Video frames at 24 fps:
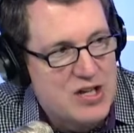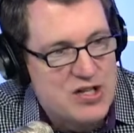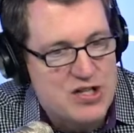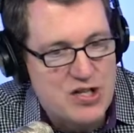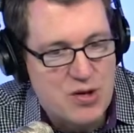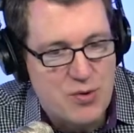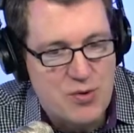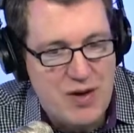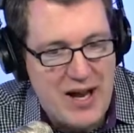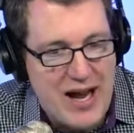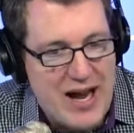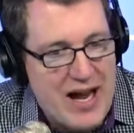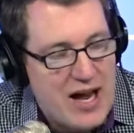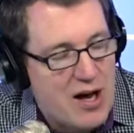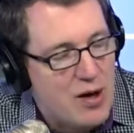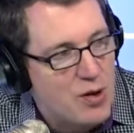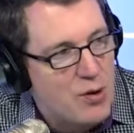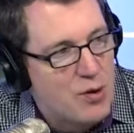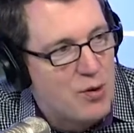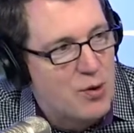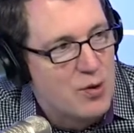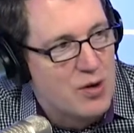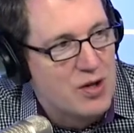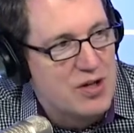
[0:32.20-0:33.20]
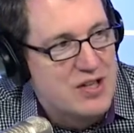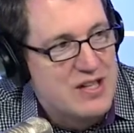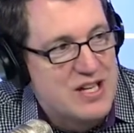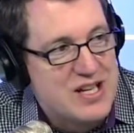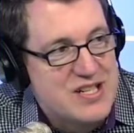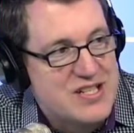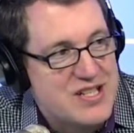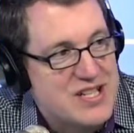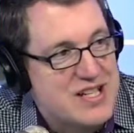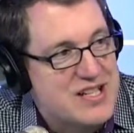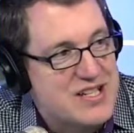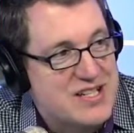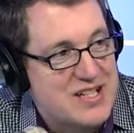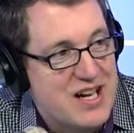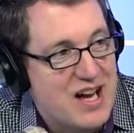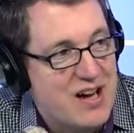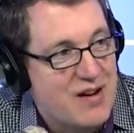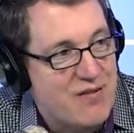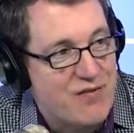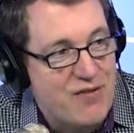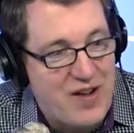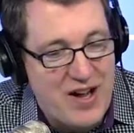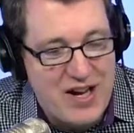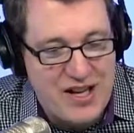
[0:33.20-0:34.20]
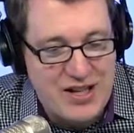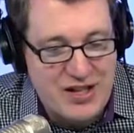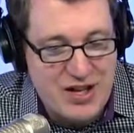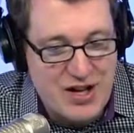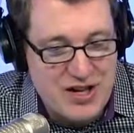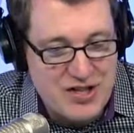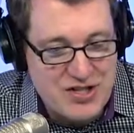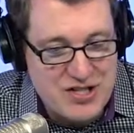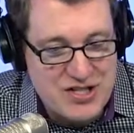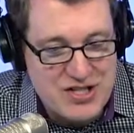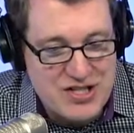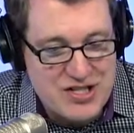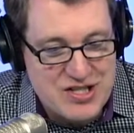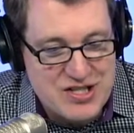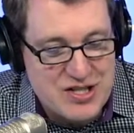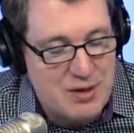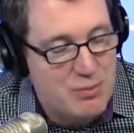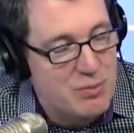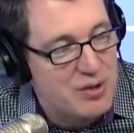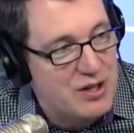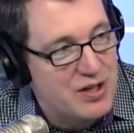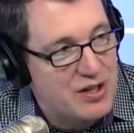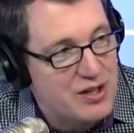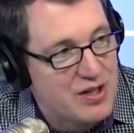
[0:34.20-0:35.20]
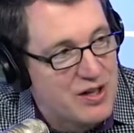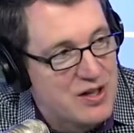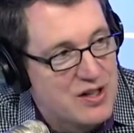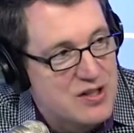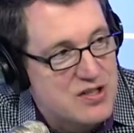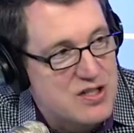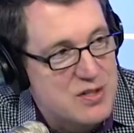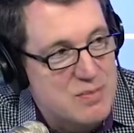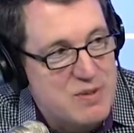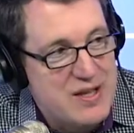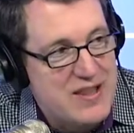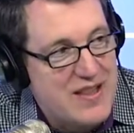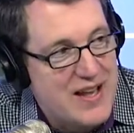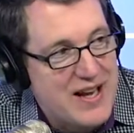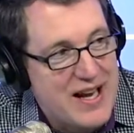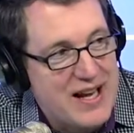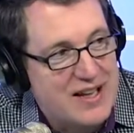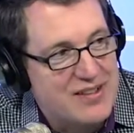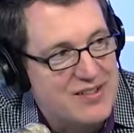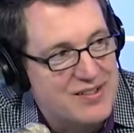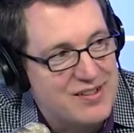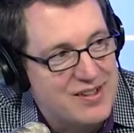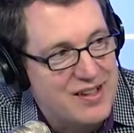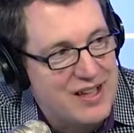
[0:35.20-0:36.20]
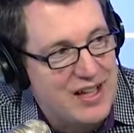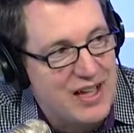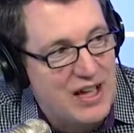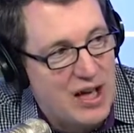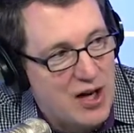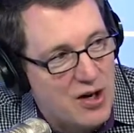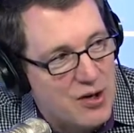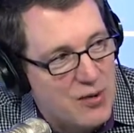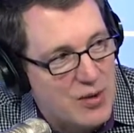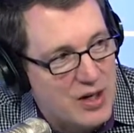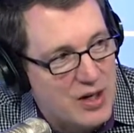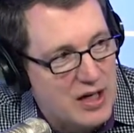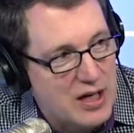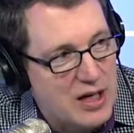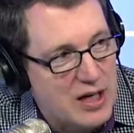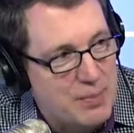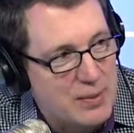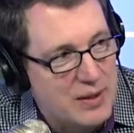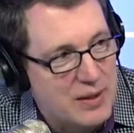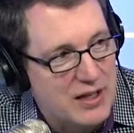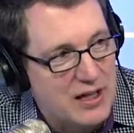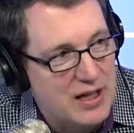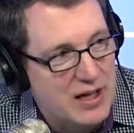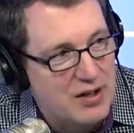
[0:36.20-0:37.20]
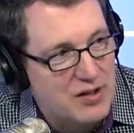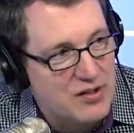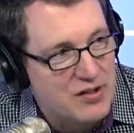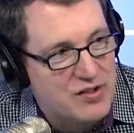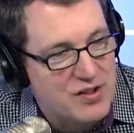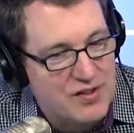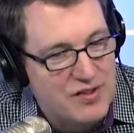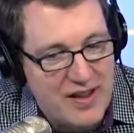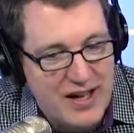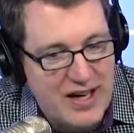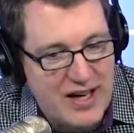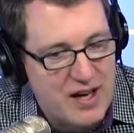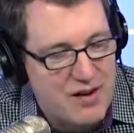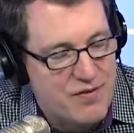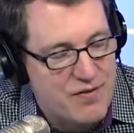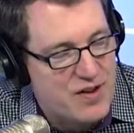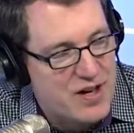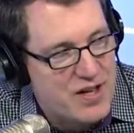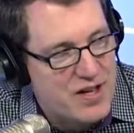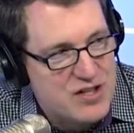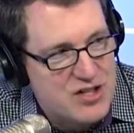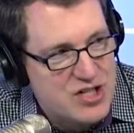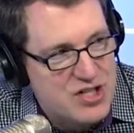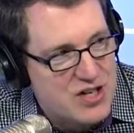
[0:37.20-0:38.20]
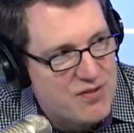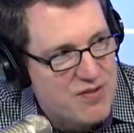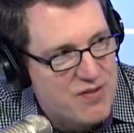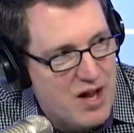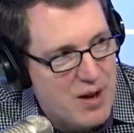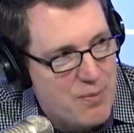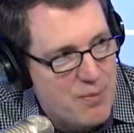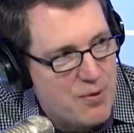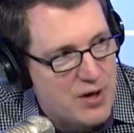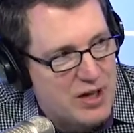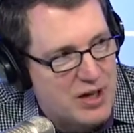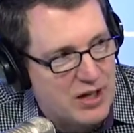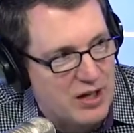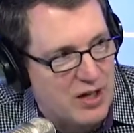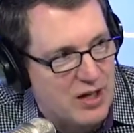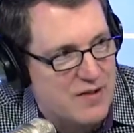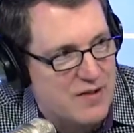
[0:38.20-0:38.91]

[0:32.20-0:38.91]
So now Disney's got to find not just someone to be the next CEO in a couple of years, they got to find a chief operating